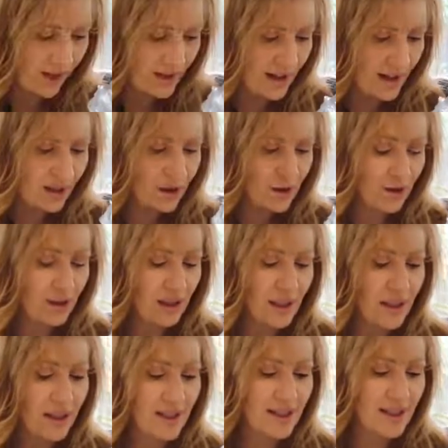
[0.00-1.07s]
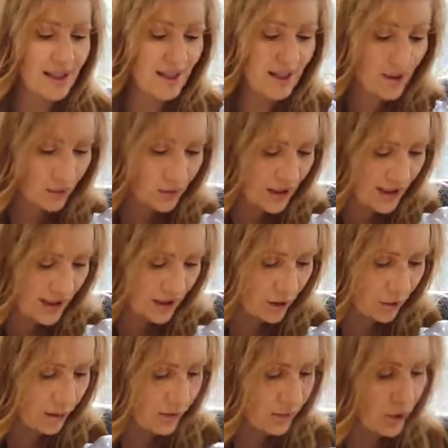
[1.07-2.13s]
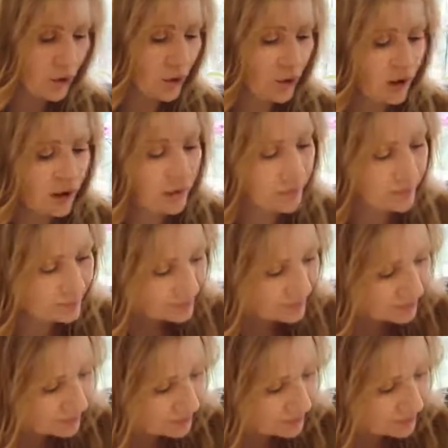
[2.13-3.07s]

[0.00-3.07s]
That looks really nice. It still needs a little bit more oil.